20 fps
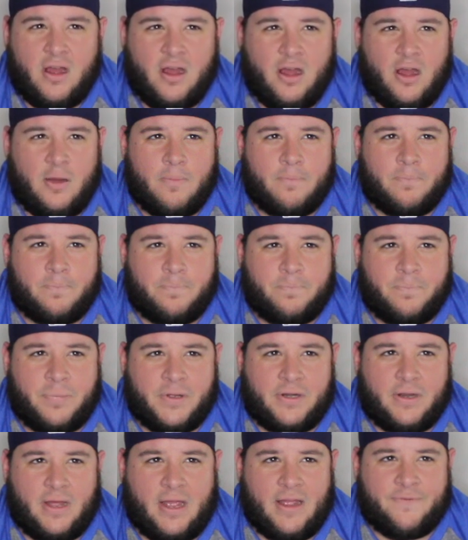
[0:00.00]

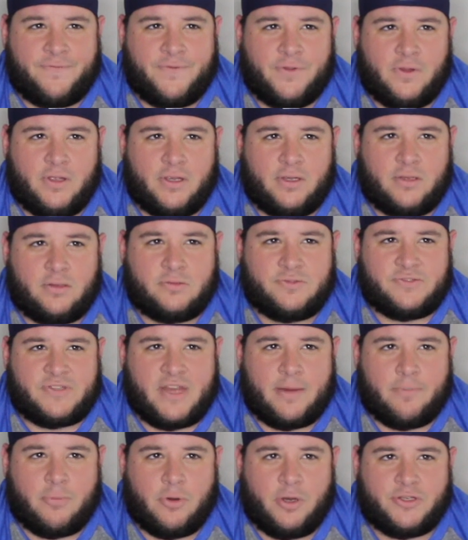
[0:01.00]
But I feel like
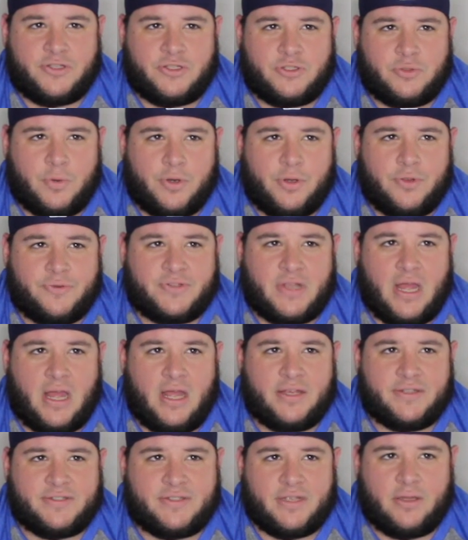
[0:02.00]
Sandberg is just one of those
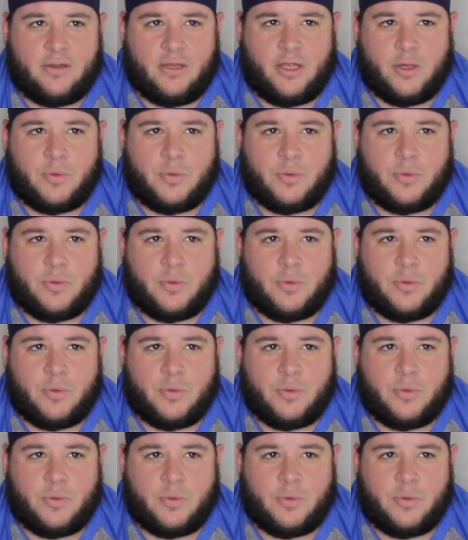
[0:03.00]
guys that,